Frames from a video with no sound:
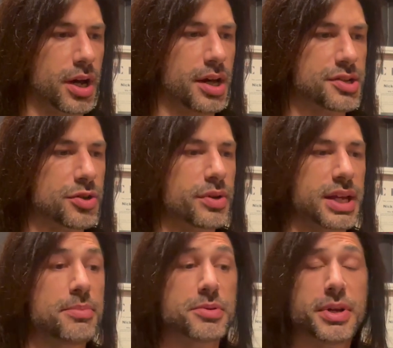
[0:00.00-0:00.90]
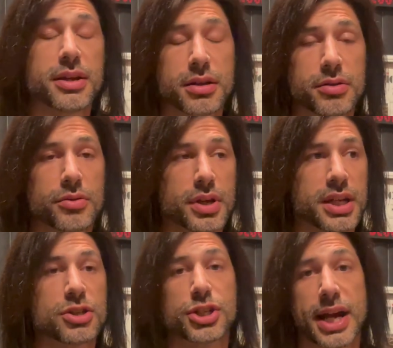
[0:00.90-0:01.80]
So it keeps me
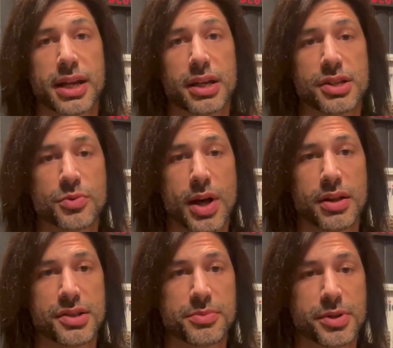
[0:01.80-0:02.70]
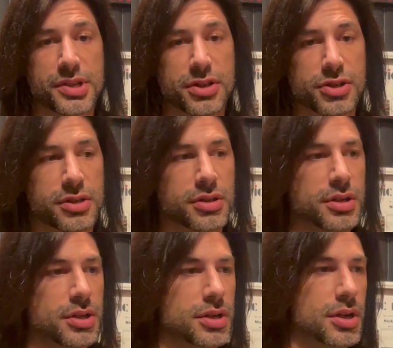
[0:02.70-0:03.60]
in check as well as a musician.
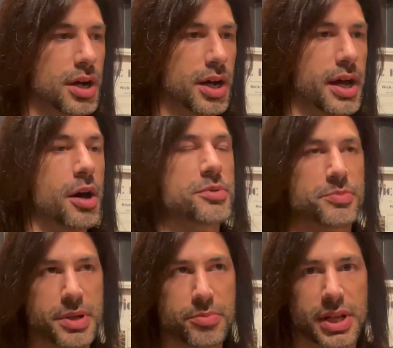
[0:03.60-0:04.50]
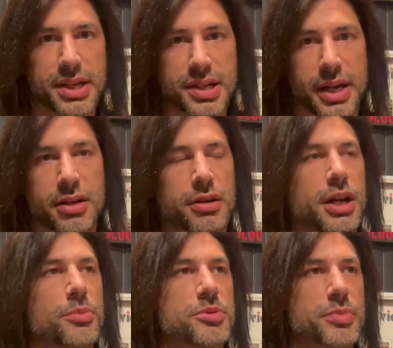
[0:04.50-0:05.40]
Helps me play tighter,
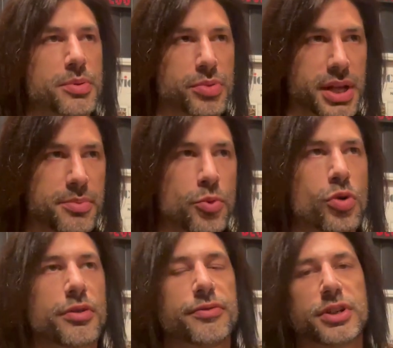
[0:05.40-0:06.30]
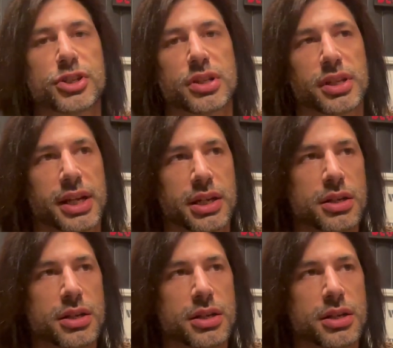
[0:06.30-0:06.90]
helps me play more efficiently.